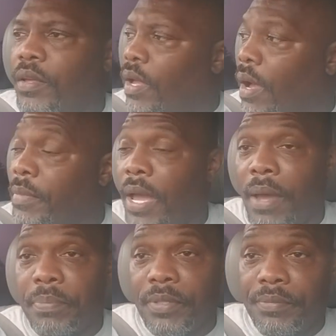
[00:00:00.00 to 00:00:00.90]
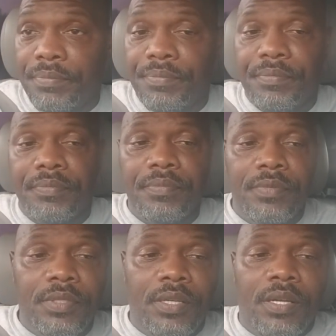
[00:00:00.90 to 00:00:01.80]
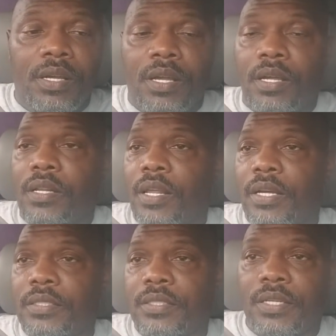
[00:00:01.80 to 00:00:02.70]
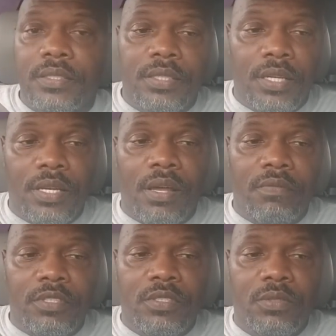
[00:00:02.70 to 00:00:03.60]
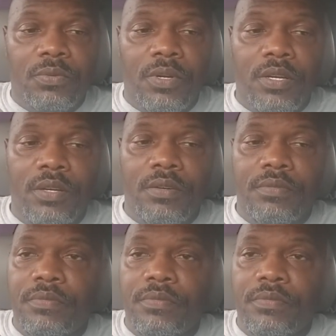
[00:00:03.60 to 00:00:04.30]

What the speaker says: I'm happy. Like I said, 10, 11, 12.